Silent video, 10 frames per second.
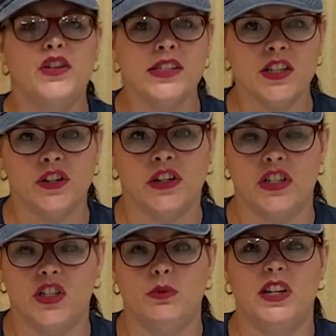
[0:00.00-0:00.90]
first thing you're
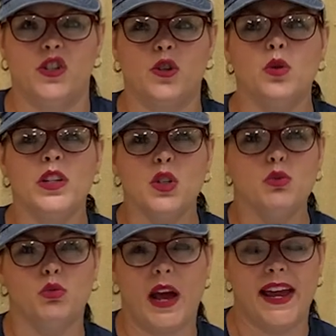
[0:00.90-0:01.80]
gonna do is you're going to
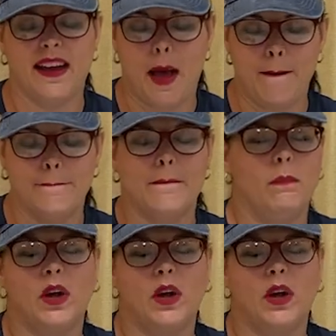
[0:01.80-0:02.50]
write um,